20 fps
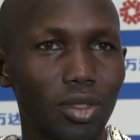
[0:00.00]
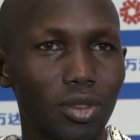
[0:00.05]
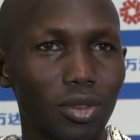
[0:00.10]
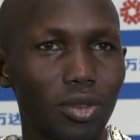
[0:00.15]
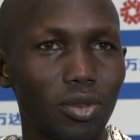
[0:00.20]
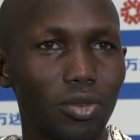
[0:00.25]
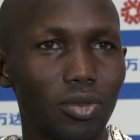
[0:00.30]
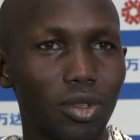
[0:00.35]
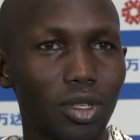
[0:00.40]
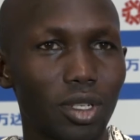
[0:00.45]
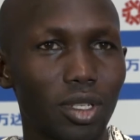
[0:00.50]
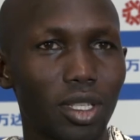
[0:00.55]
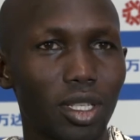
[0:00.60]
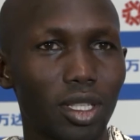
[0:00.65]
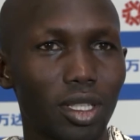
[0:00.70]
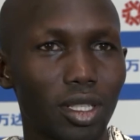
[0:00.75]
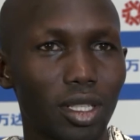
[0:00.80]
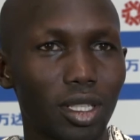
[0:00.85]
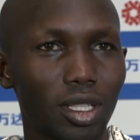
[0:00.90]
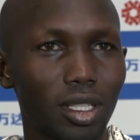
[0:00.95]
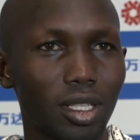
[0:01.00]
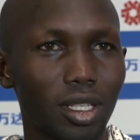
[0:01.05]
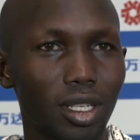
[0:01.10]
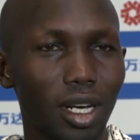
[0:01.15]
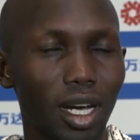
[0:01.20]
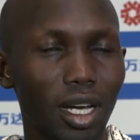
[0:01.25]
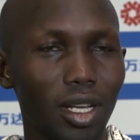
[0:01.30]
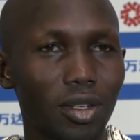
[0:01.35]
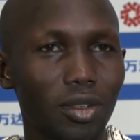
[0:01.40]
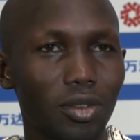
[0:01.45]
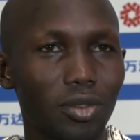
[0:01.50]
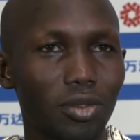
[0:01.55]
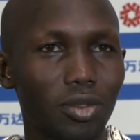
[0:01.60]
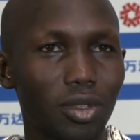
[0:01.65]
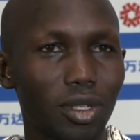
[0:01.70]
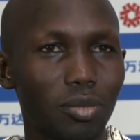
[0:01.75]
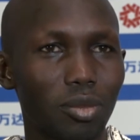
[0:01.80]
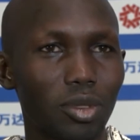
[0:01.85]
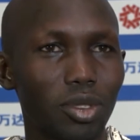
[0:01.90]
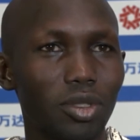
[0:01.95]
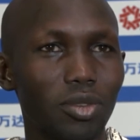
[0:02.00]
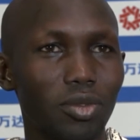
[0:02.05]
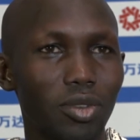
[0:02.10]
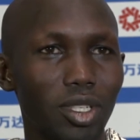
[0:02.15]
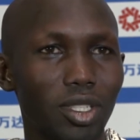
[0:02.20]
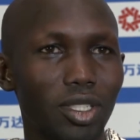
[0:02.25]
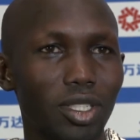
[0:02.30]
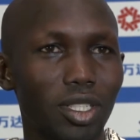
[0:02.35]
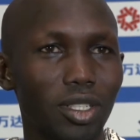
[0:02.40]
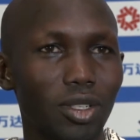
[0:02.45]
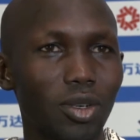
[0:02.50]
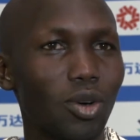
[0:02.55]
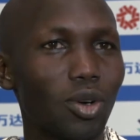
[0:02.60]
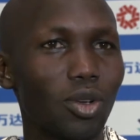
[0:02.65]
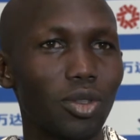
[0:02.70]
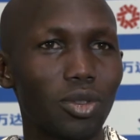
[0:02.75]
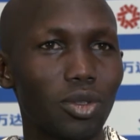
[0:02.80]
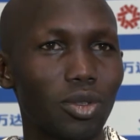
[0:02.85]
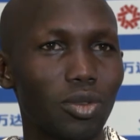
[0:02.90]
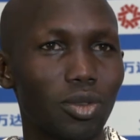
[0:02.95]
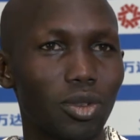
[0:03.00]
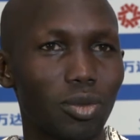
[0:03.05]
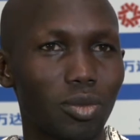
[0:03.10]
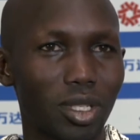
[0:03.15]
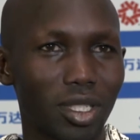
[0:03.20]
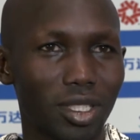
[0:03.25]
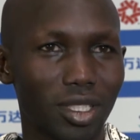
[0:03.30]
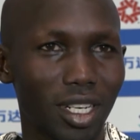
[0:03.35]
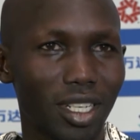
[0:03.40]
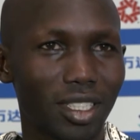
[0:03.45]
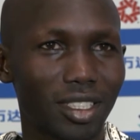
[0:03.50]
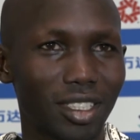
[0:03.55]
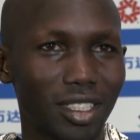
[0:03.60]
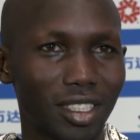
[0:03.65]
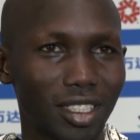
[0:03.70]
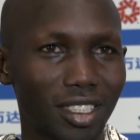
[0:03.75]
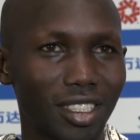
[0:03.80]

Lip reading: you feel that the kind of motivation all through from the start.